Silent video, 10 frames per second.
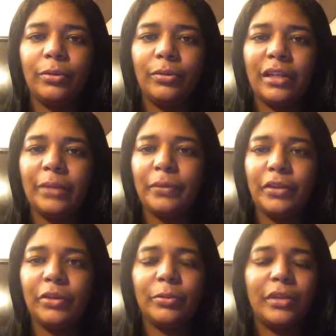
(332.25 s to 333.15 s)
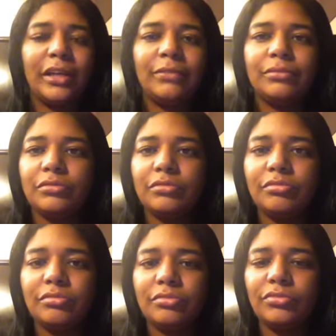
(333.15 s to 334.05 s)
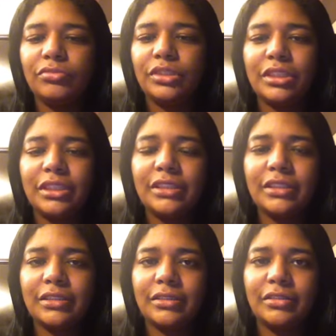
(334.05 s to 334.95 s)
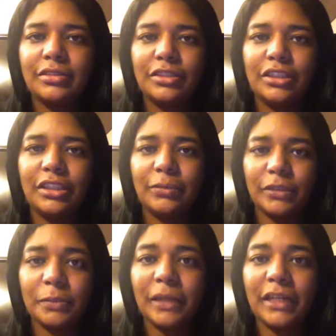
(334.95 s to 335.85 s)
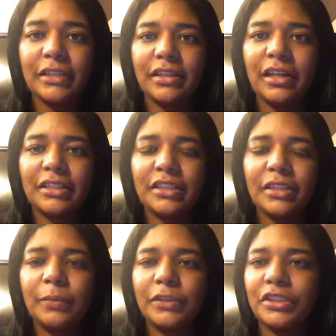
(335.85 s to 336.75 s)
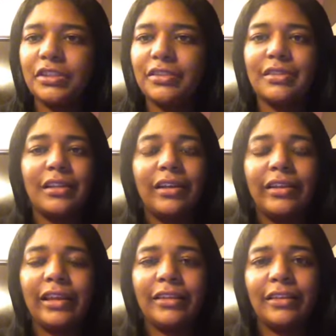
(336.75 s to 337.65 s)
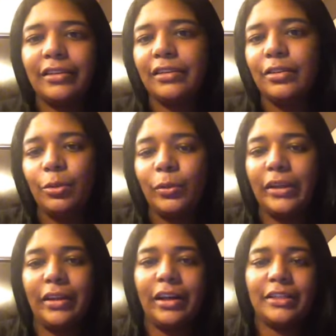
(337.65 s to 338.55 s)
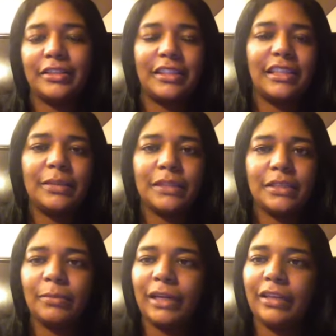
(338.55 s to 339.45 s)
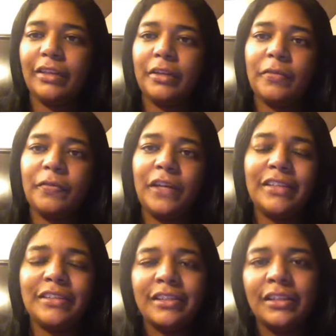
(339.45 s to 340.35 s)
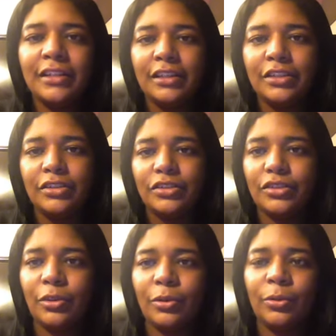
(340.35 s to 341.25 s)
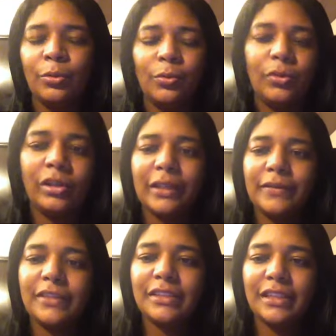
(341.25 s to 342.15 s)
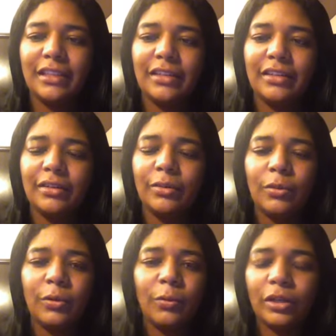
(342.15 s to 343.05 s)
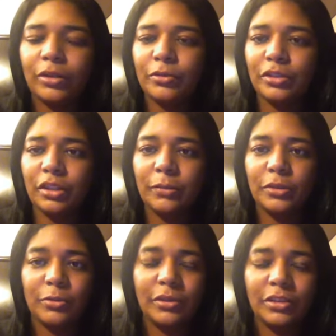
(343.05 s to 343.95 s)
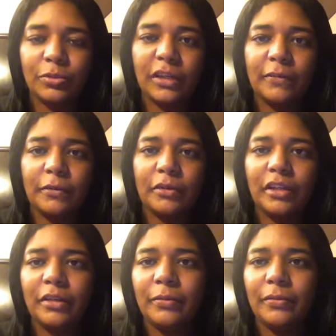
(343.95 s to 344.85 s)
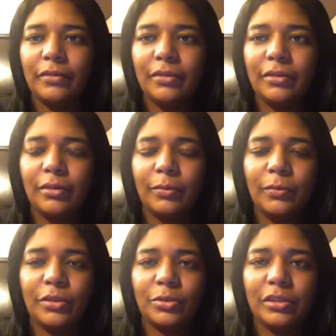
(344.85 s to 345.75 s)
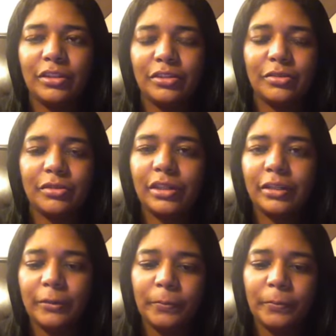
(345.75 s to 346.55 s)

let it be known that she respects Asuka, but she does not like the way that Asuka keeps smiling in her face. So we'll have to see what goes on between this rivalry between these three.